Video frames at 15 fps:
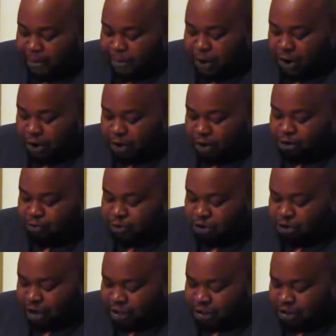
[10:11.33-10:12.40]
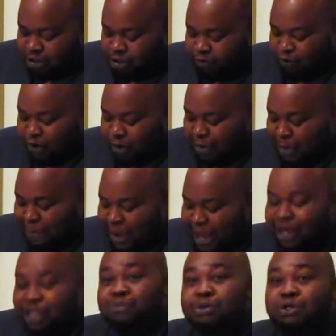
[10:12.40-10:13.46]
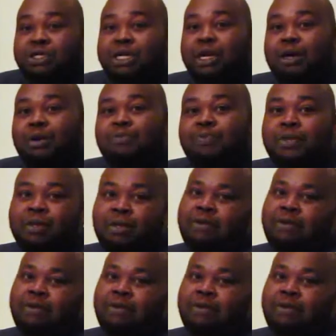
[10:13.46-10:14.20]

Imperial Treasures from the Palace Museum.